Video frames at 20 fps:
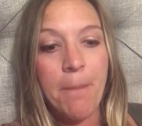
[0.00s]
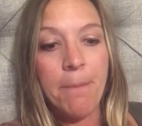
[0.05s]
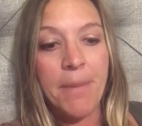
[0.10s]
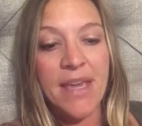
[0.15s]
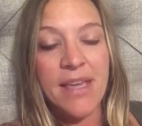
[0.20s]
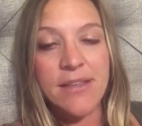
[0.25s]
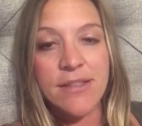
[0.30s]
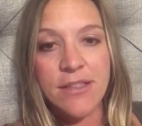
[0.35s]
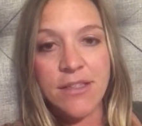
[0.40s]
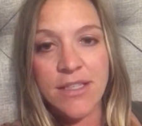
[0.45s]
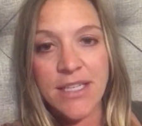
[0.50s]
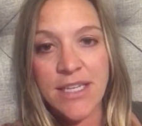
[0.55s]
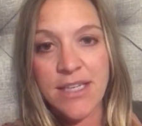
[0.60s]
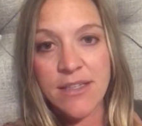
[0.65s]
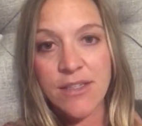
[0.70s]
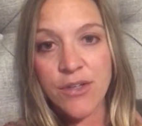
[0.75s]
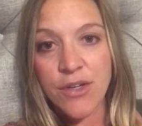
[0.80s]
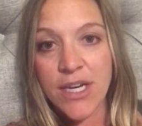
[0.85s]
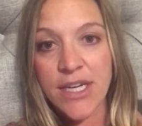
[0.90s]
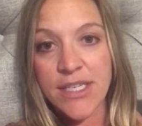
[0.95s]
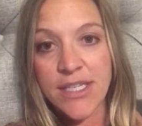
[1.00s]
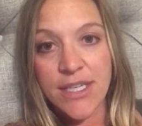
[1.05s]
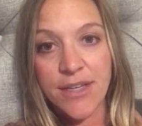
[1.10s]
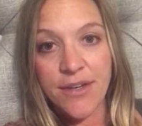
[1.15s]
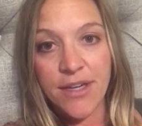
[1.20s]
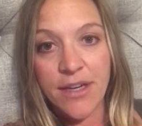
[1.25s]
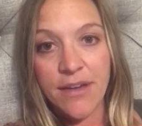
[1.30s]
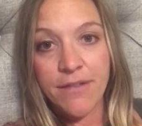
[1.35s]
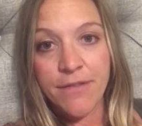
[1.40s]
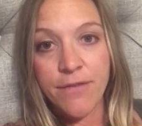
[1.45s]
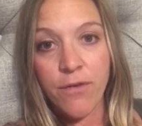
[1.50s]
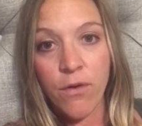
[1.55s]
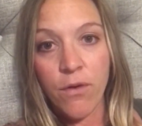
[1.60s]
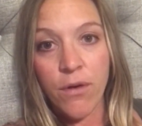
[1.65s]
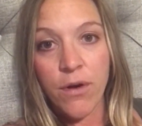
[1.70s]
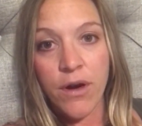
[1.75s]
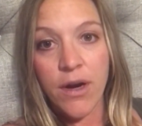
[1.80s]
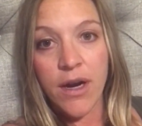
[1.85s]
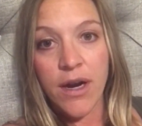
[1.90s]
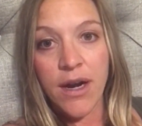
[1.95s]
Based on his criteria
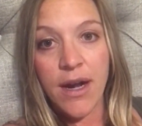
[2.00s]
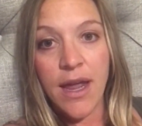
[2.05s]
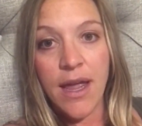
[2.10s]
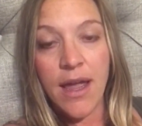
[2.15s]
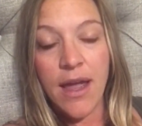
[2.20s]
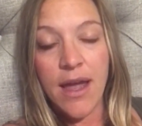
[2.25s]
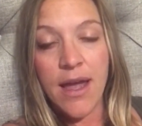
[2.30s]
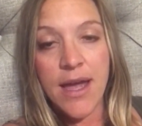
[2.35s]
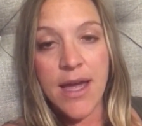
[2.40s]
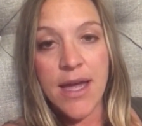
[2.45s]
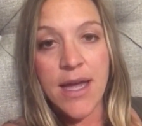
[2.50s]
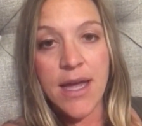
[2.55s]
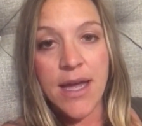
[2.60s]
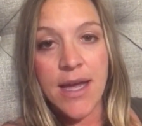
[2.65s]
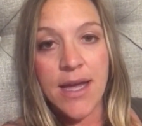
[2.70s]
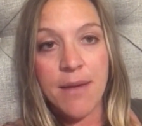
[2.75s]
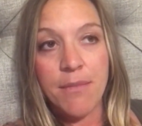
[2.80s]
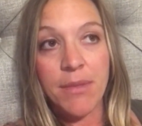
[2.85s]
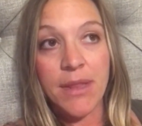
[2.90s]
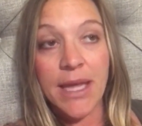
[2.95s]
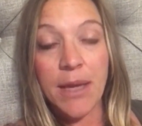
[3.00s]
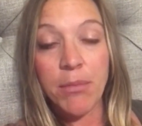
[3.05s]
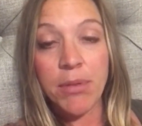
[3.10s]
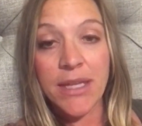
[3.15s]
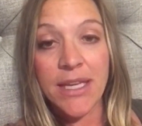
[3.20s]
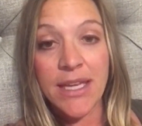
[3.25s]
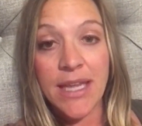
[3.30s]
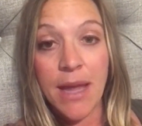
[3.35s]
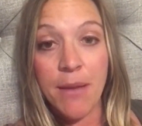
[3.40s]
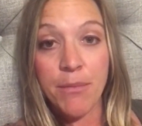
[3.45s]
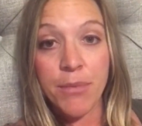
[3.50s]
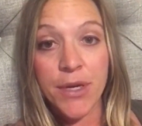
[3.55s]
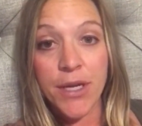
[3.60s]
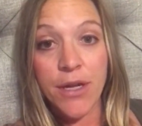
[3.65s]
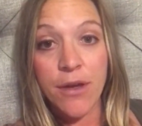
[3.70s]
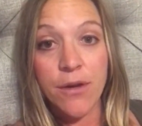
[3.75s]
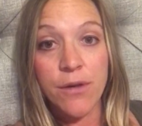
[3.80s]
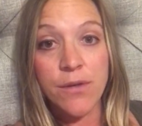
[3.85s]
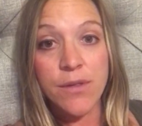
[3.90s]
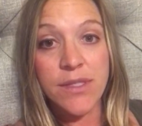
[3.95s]
for labeling
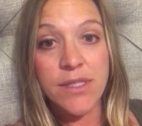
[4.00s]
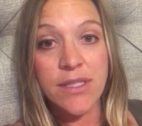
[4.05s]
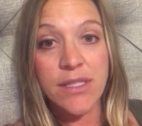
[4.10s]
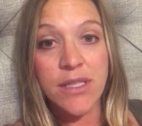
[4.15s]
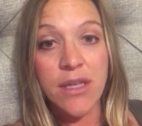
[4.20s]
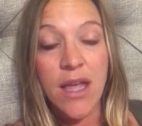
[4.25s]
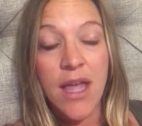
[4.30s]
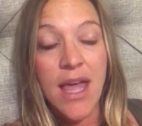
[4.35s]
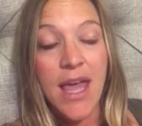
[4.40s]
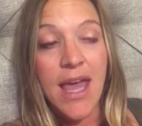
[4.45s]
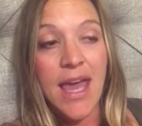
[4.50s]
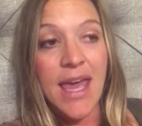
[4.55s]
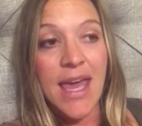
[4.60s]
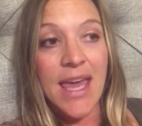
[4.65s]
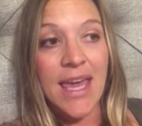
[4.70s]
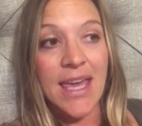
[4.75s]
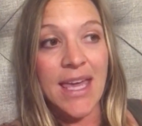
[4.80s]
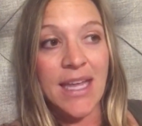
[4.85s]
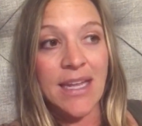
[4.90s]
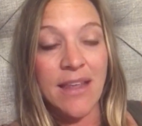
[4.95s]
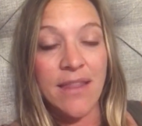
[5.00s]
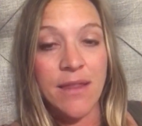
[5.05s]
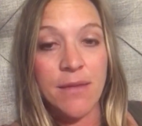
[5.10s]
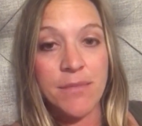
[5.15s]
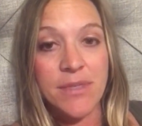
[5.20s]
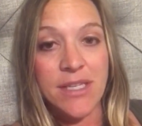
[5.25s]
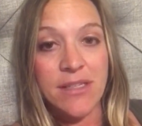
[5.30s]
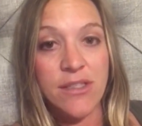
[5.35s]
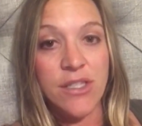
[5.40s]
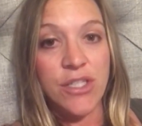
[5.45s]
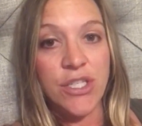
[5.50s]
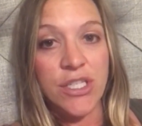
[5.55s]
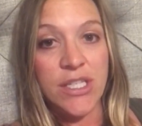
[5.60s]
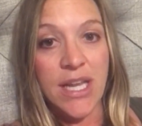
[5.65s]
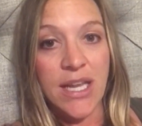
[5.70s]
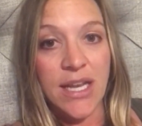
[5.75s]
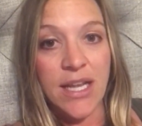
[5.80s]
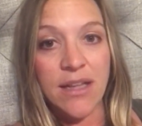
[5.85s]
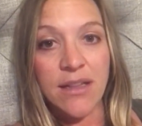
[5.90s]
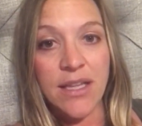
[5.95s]
embryos and getting them tested
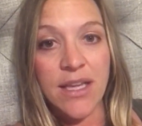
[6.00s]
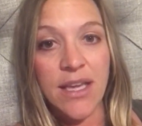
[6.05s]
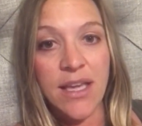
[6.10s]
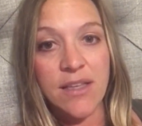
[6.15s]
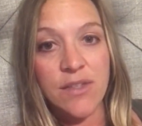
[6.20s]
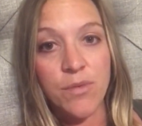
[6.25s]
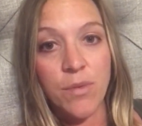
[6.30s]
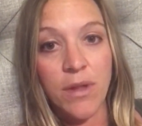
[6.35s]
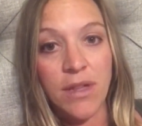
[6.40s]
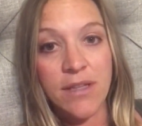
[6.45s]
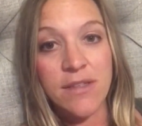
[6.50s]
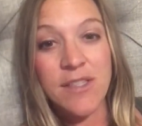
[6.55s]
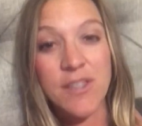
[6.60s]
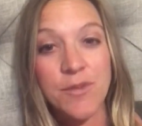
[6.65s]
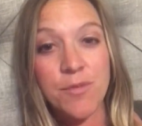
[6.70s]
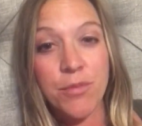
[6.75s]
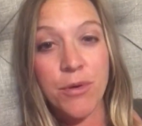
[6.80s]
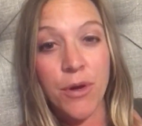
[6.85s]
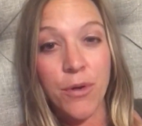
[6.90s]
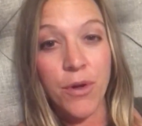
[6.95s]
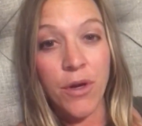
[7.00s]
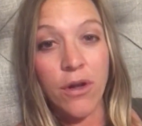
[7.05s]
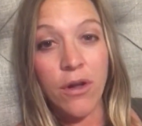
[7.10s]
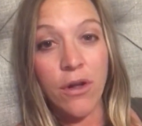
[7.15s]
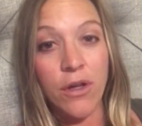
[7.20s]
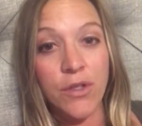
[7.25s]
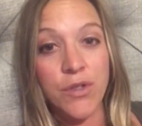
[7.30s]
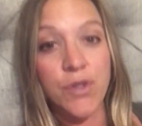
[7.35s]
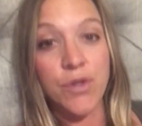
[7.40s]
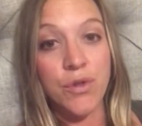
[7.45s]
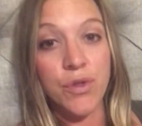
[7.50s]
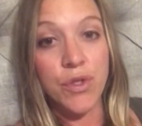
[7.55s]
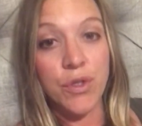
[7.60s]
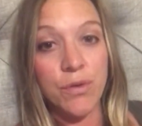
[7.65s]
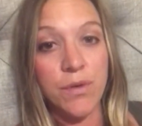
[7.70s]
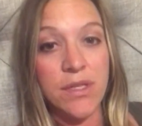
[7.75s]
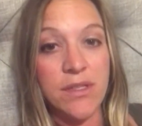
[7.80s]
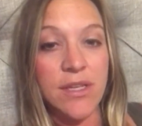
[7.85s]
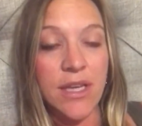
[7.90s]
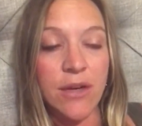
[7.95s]
genetically, as well as his protocol to
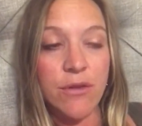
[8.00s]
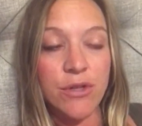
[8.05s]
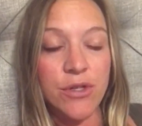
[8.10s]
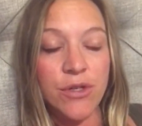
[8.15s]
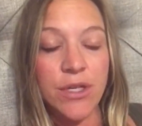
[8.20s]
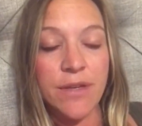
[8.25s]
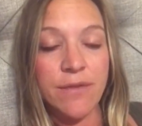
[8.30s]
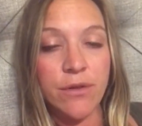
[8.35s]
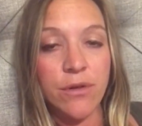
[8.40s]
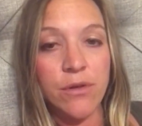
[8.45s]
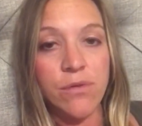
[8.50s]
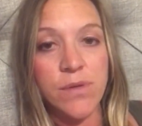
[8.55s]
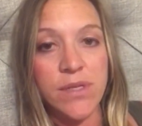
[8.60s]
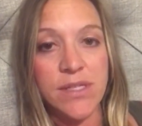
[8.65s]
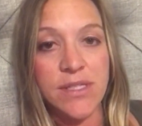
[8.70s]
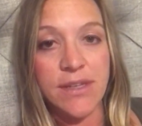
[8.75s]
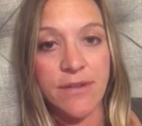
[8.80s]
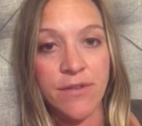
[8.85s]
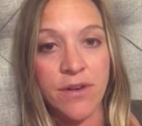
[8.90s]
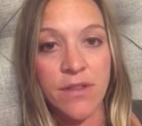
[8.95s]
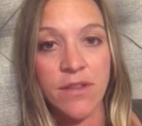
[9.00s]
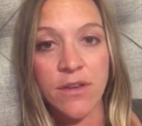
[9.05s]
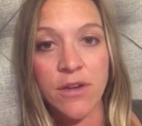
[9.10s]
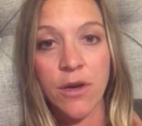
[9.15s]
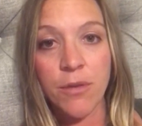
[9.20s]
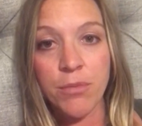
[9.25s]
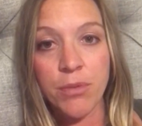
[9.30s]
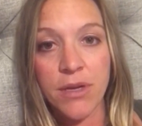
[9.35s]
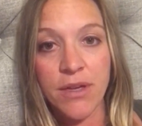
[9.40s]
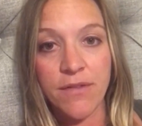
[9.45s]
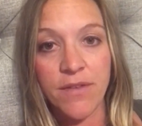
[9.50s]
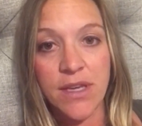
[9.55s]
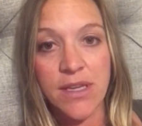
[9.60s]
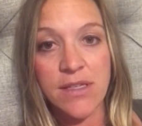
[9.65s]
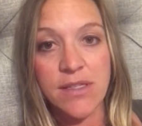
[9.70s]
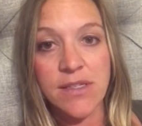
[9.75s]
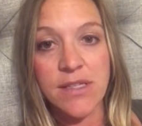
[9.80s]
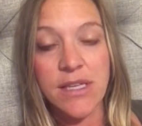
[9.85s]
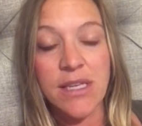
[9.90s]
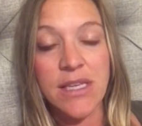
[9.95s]
do his egg retrieval, was different than our
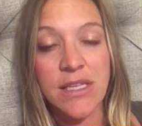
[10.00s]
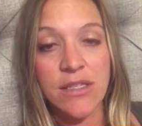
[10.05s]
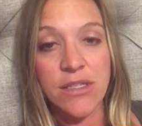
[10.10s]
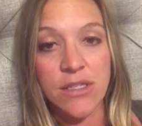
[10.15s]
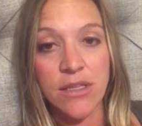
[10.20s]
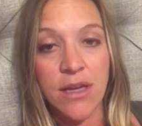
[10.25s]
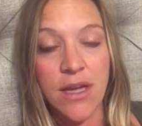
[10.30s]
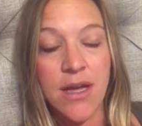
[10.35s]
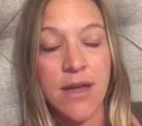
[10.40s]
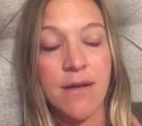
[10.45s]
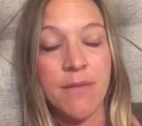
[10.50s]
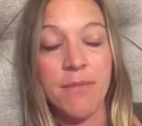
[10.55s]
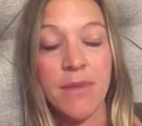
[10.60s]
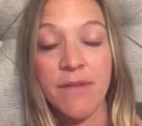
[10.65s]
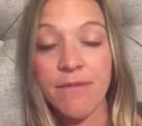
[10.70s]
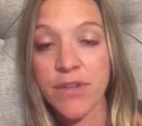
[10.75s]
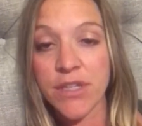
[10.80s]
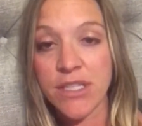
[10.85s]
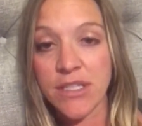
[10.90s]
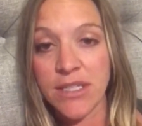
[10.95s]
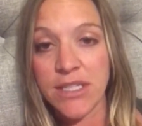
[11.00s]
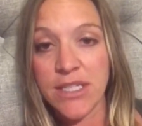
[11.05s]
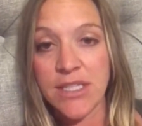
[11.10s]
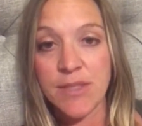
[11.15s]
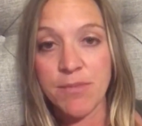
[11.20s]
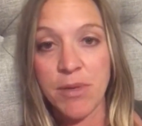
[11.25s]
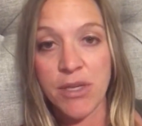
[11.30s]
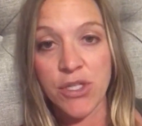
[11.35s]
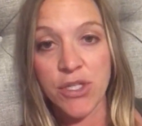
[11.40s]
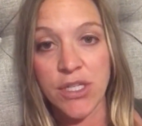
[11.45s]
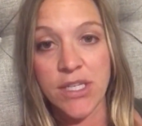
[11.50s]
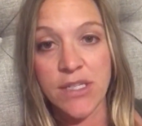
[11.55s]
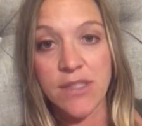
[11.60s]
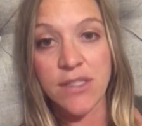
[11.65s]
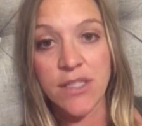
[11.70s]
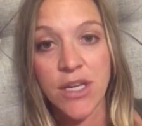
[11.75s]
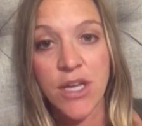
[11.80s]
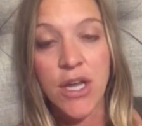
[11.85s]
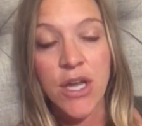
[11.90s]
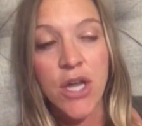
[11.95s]
previous infertility specialist.